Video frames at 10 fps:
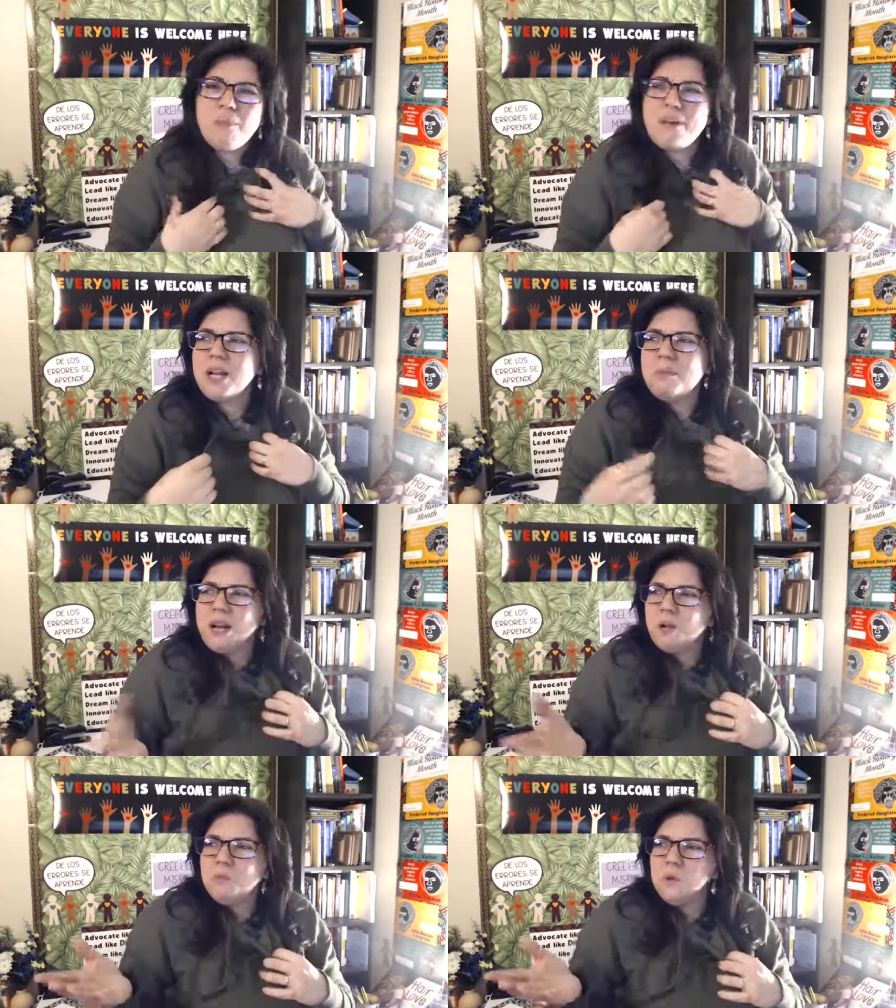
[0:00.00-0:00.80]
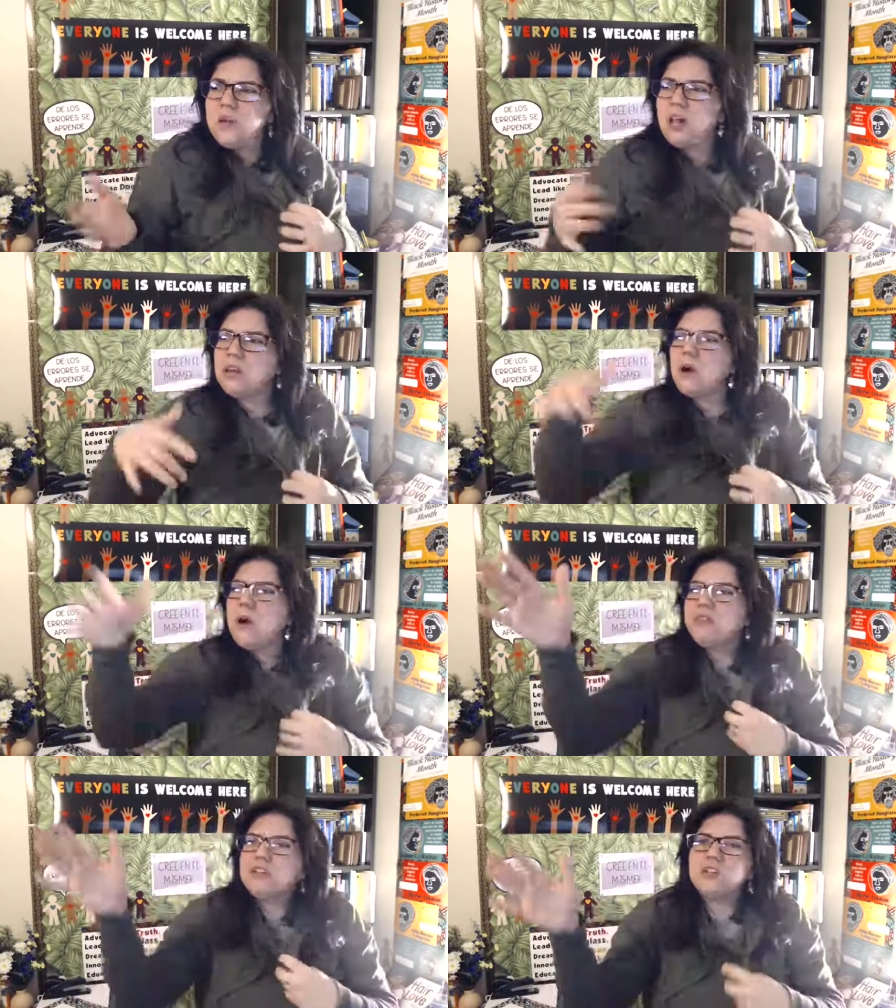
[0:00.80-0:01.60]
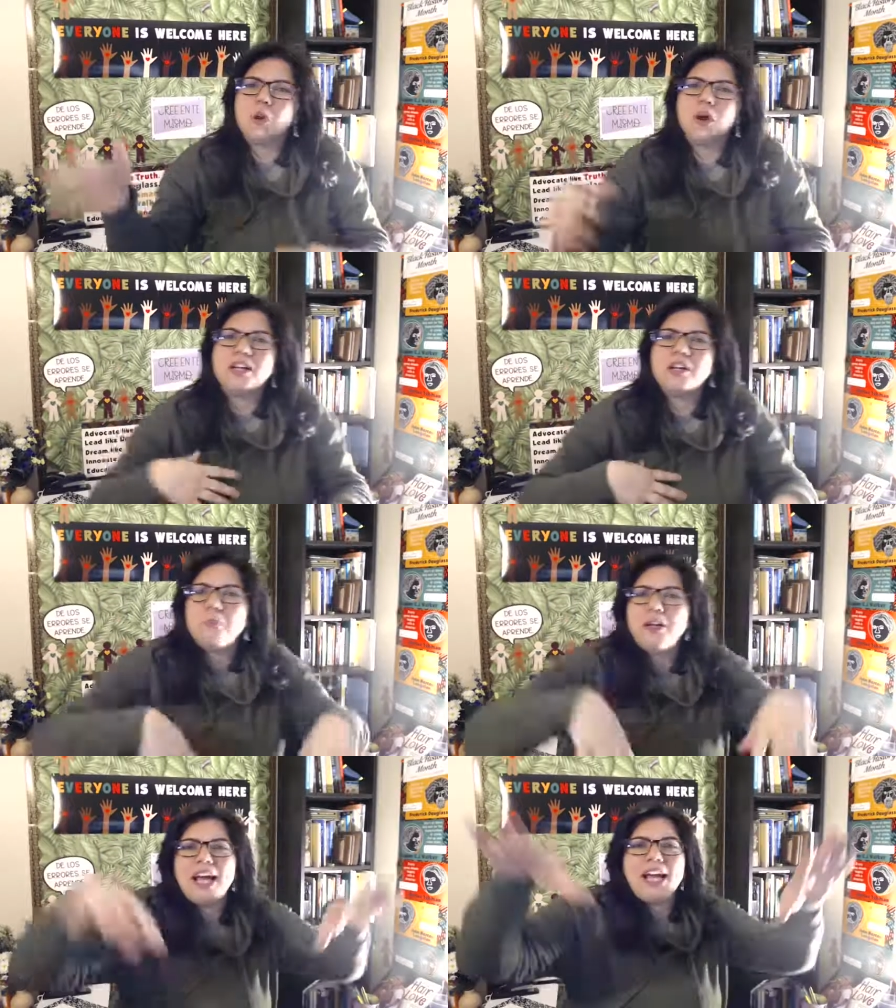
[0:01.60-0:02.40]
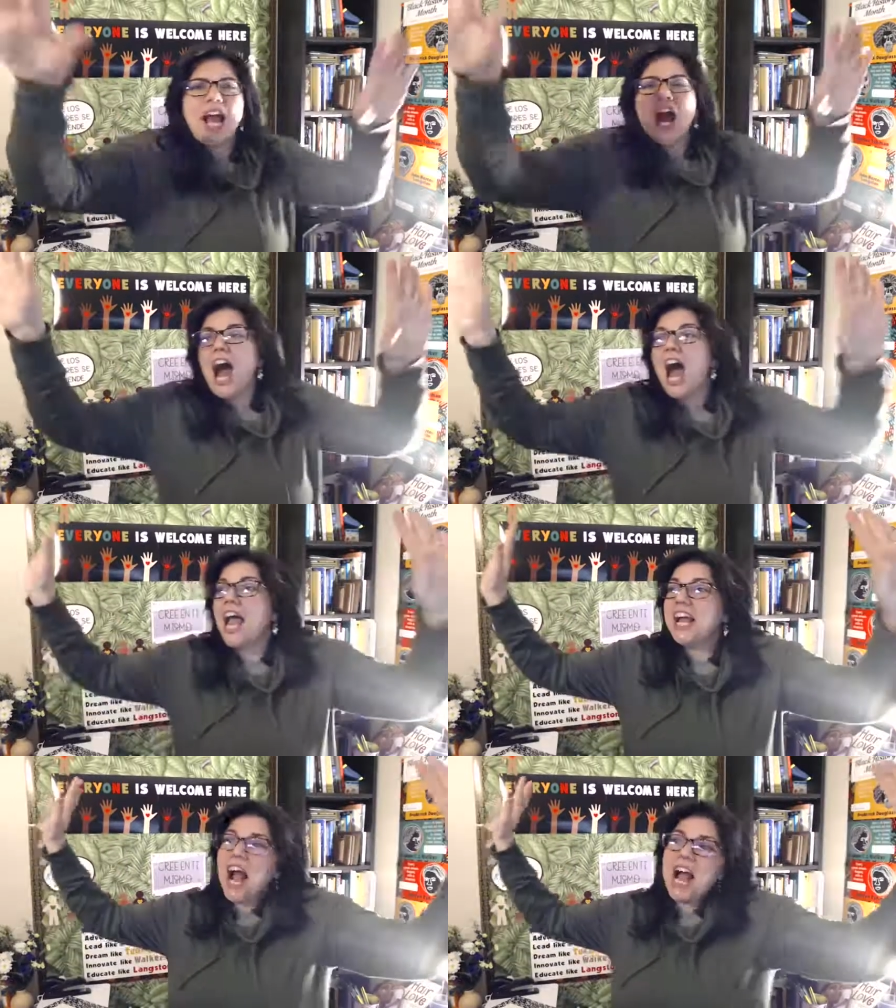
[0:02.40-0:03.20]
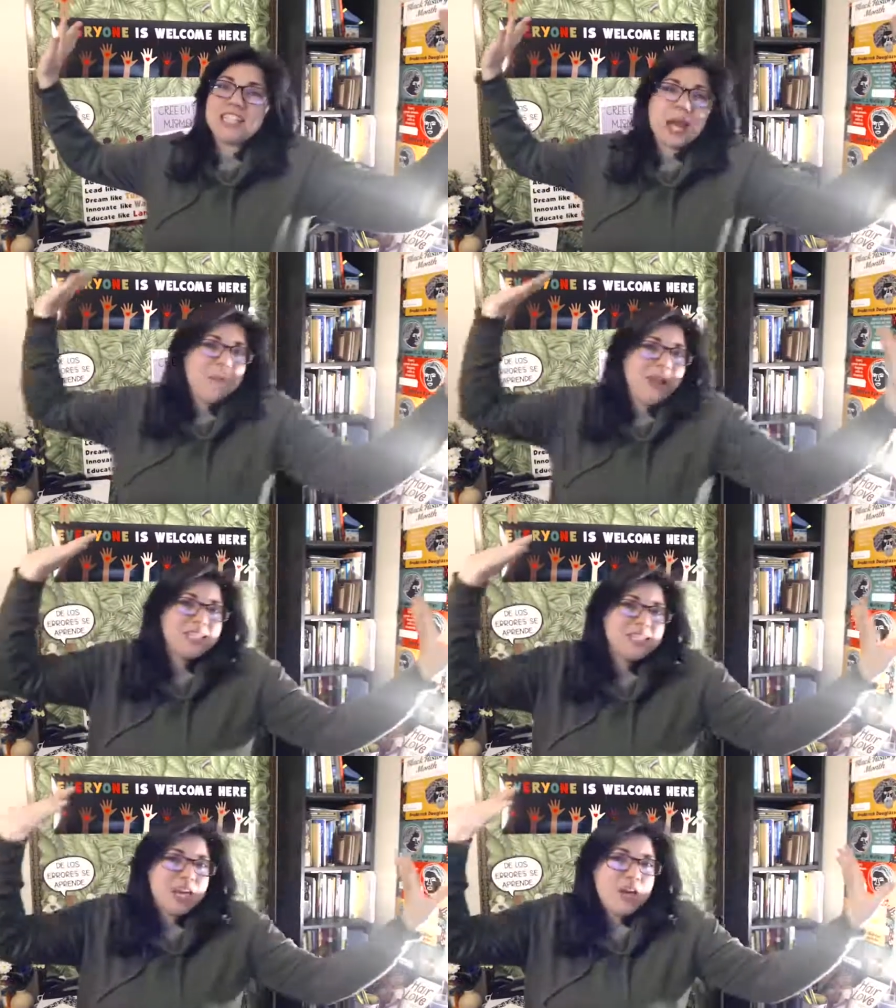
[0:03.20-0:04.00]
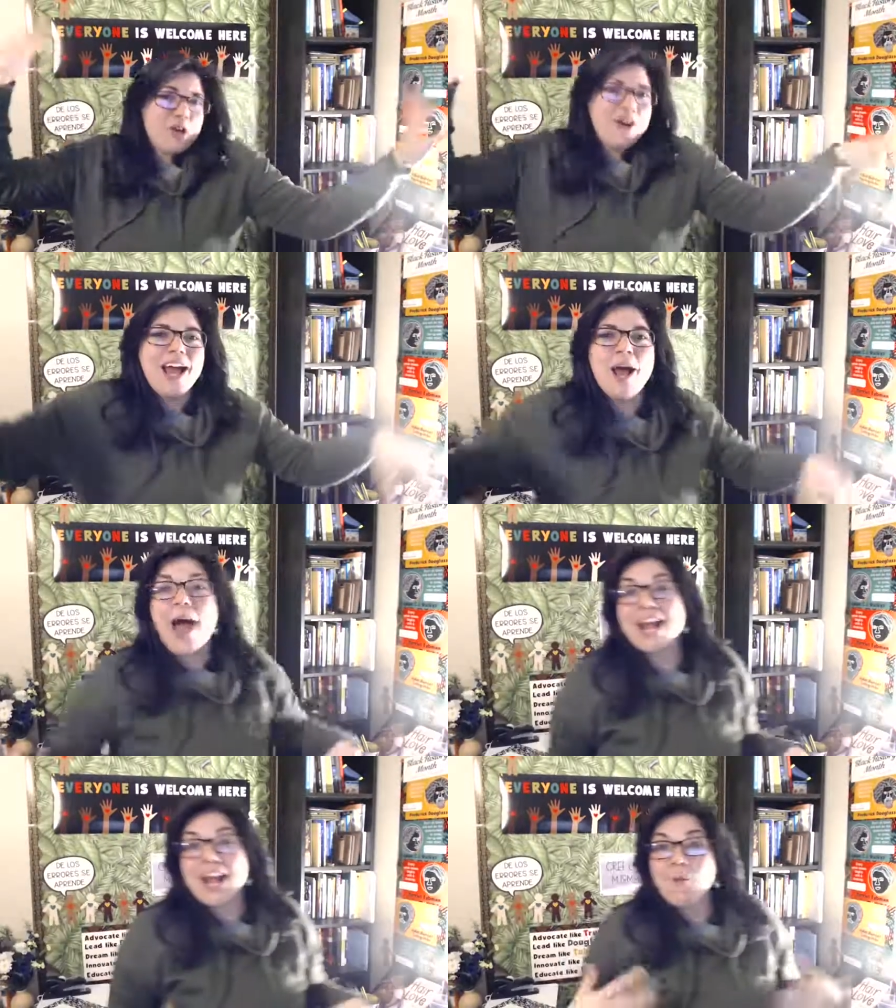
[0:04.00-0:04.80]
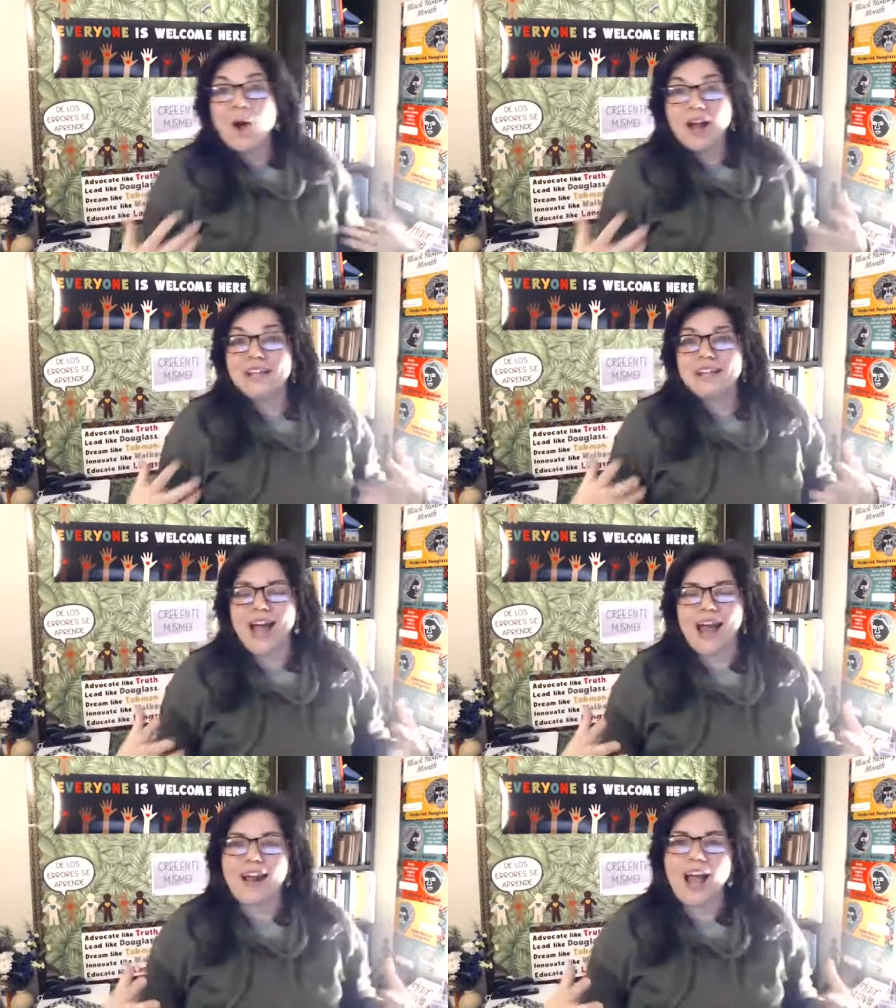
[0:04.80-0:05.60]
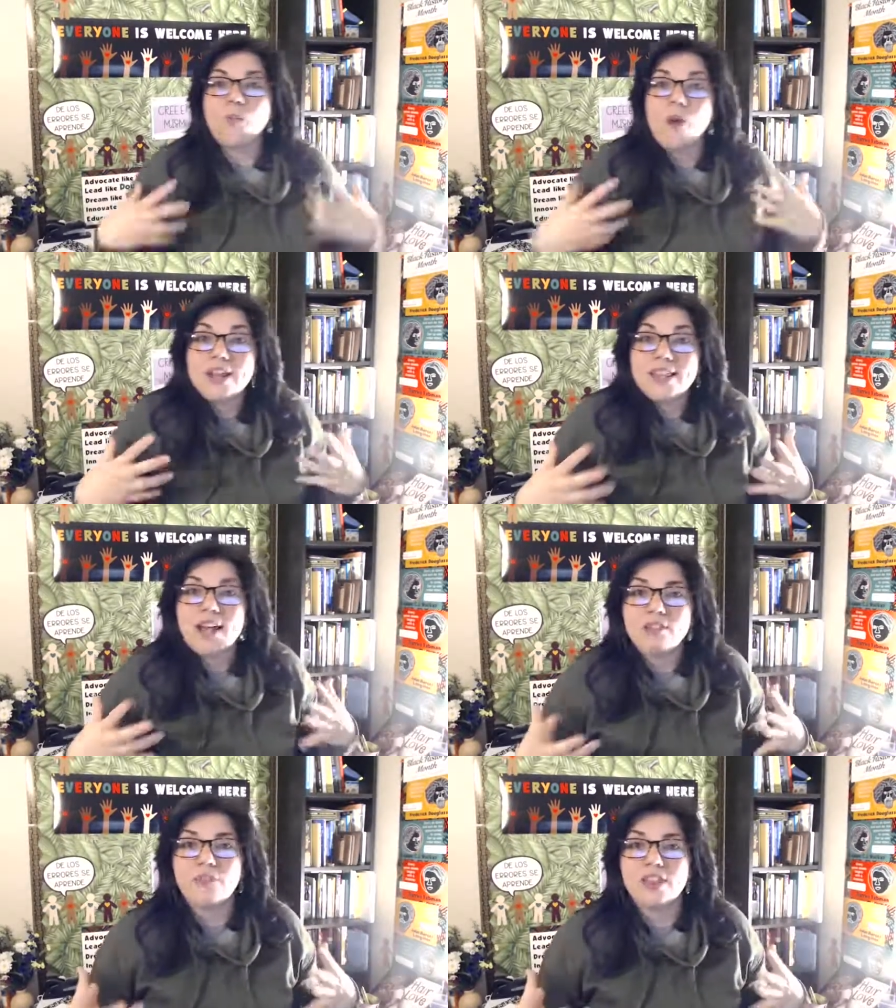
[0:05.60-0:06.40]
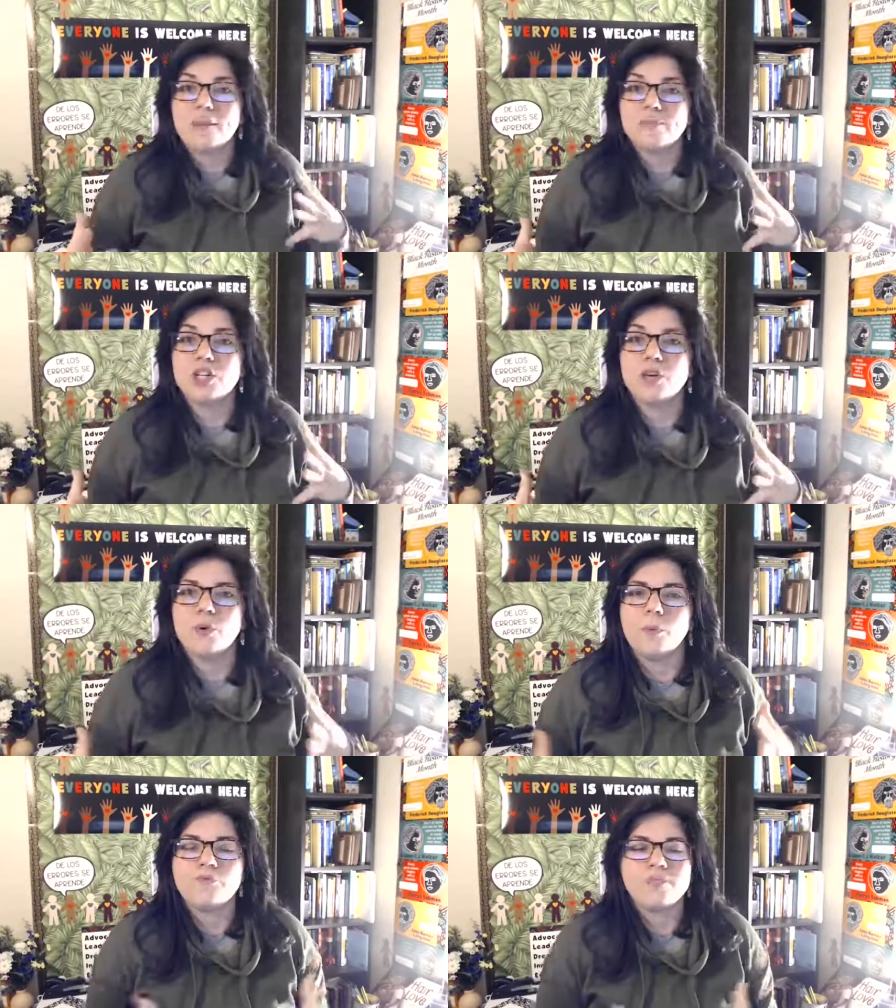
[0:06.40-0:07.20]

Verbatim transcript: I'll be in a better mood. I'll go out the door and it'll be like, hi, guys, I missed you. And I wanted that. I wanted that for them too.